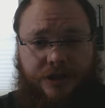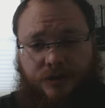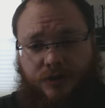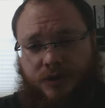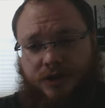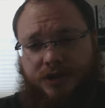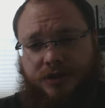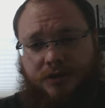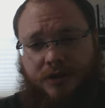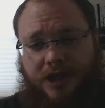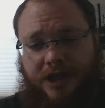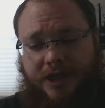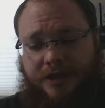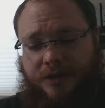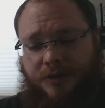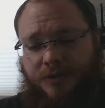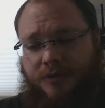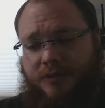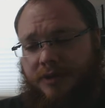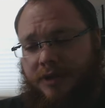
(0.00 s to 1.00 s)
right? Crystal
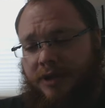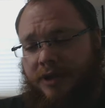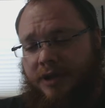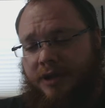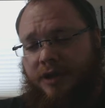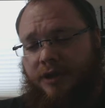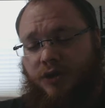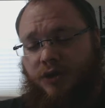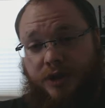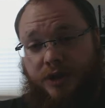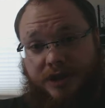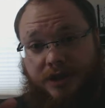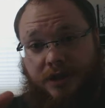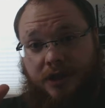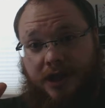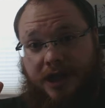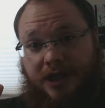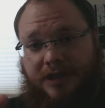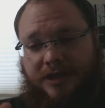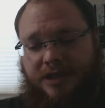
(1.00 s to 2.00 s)
IQ, a
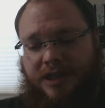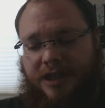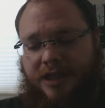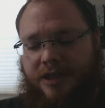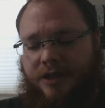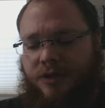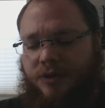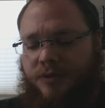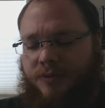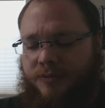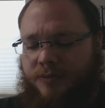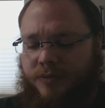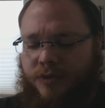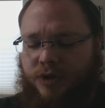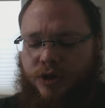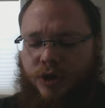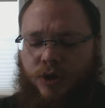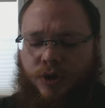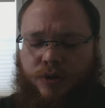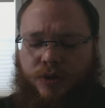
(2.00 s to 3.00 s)
crystallized IQ.
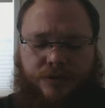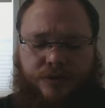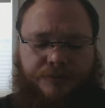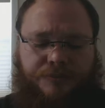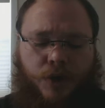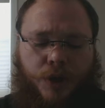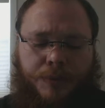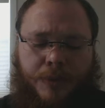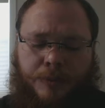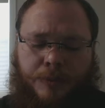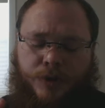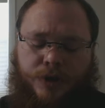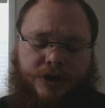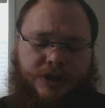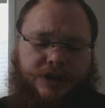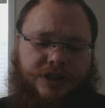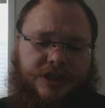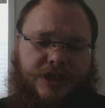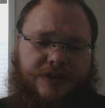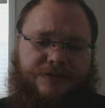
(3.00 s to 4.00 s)
So
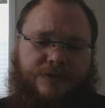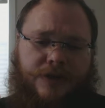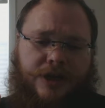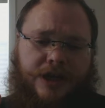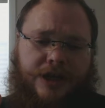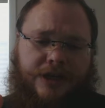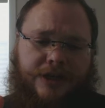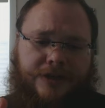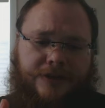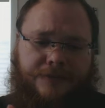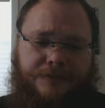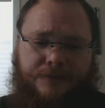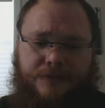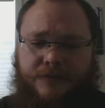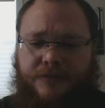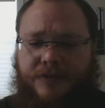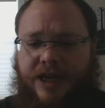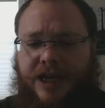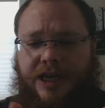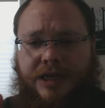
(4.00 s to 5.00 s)
remembering stuff like
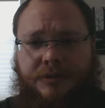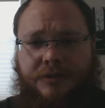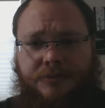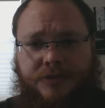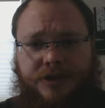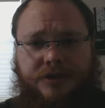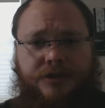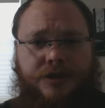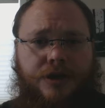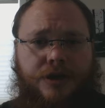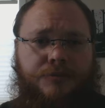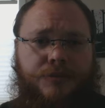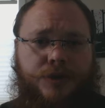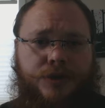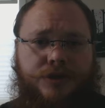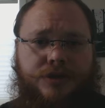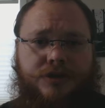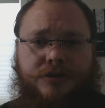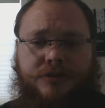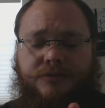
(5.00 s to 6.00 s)
names and
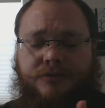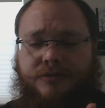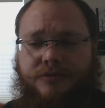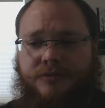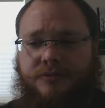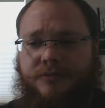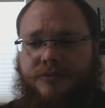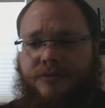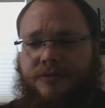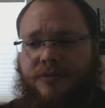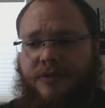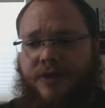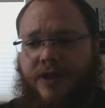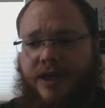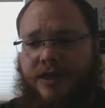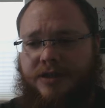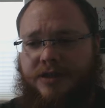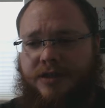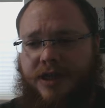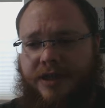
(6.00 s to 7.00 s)
numbers and
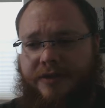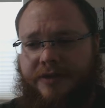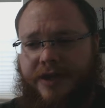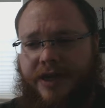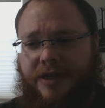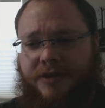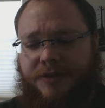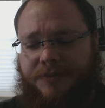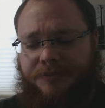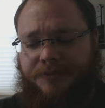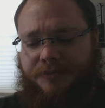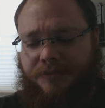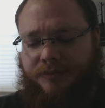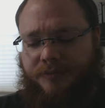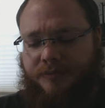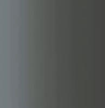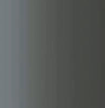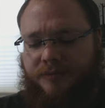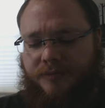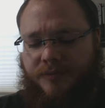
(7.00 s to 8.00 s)
things like that.
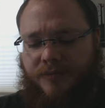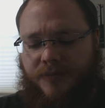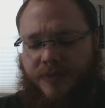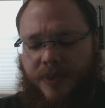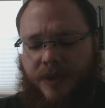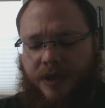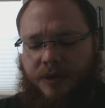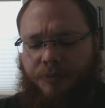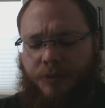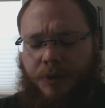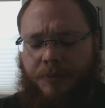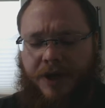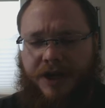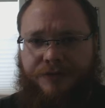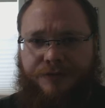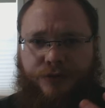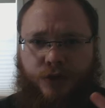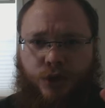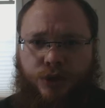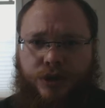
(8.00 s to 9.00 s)
But
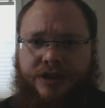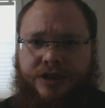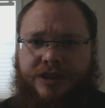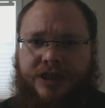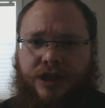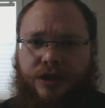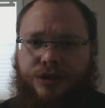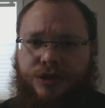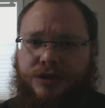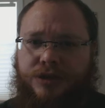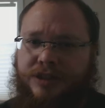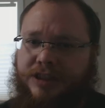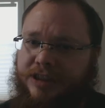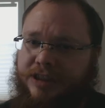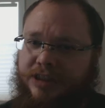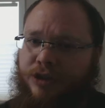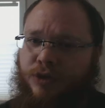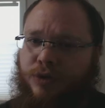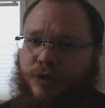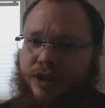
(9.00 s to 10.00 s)
my fluid intelligence
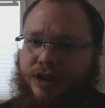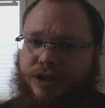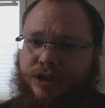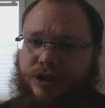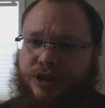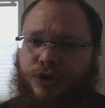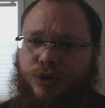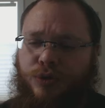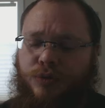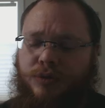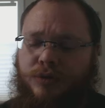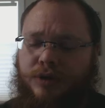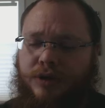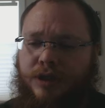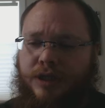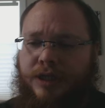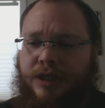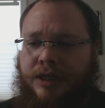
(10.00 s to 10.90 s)
has increased too,